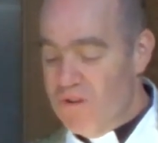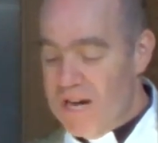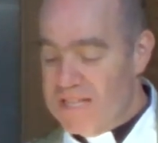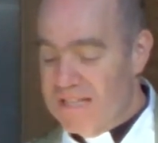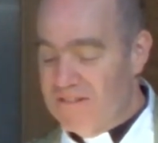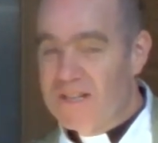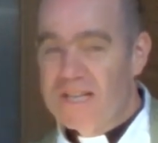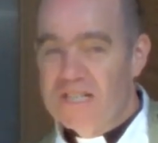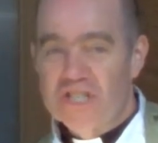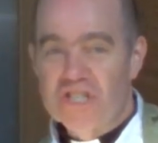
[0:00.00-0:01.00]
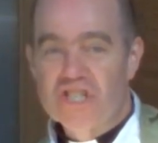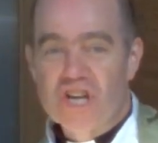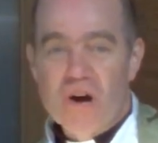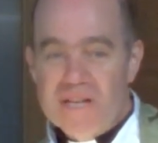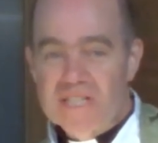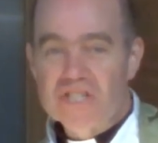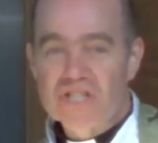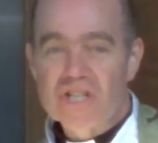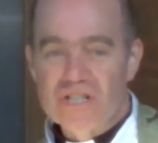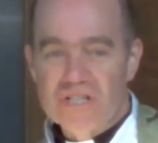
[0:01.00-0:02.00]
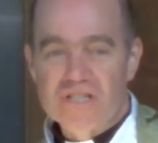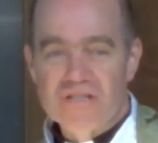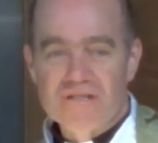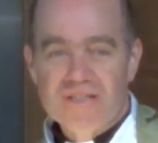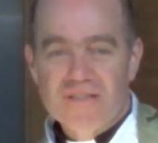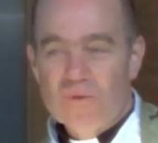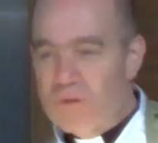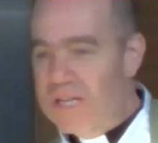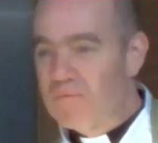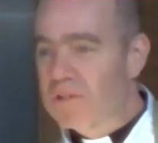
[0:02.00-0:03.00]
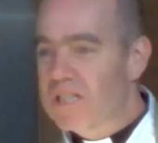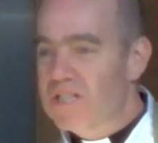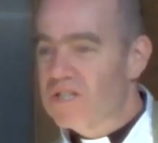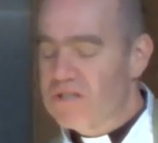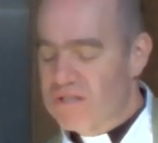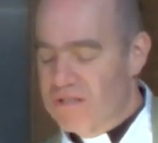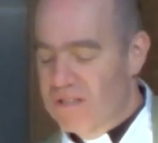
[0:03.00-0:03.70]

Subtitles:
Rather than just going to church and looking religious,